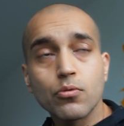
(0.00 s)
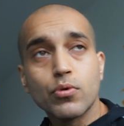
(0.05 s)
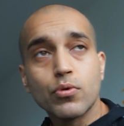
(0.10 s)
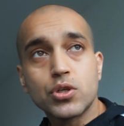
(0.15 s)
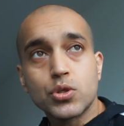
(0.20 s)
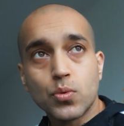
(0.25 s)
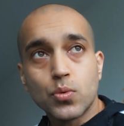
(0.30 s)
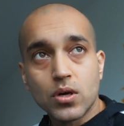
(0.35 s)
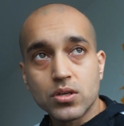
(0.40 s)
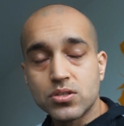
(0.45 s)

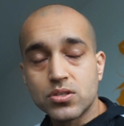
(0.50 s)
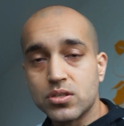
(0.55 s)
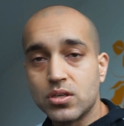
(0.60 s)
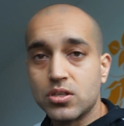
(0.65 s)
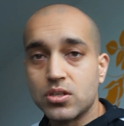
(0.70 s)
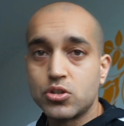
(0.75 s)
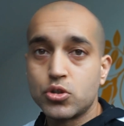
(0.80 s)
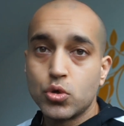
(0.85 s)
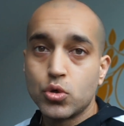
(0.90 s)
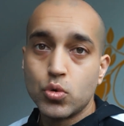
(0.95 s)
which was
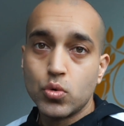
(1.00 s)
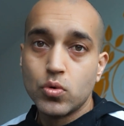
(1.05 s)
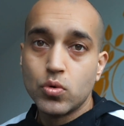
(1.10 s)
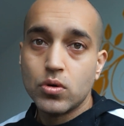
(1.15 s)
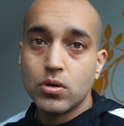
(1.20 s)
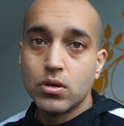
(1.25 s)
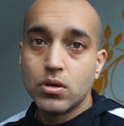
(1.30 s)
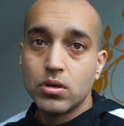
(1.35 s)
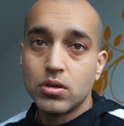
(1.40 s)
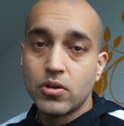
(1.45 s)

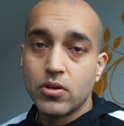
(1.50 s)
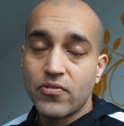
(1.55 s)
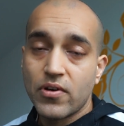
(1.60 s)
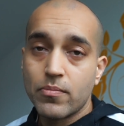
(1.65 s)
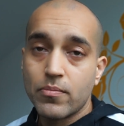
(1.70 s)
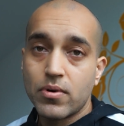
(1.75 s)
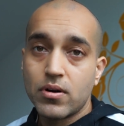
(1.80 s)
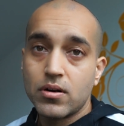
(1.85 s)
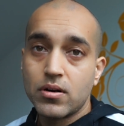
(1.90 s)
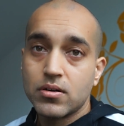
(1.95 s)

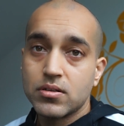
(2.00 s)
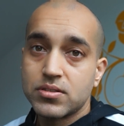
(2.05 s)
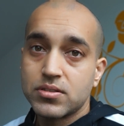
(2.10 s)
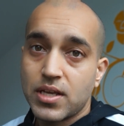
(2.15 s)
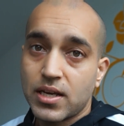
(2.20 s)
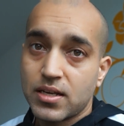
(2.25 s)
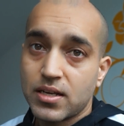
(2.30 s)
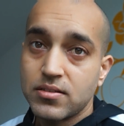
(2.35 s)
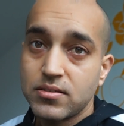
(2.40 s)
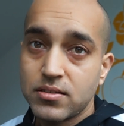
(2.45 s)
November
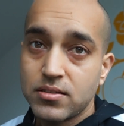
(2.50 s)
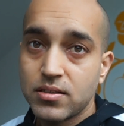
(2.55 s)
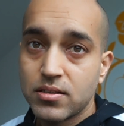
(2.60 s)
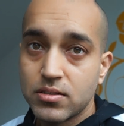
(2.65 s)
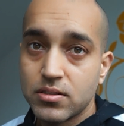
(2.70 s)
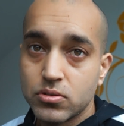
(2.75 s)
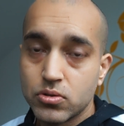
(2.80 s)
2nd,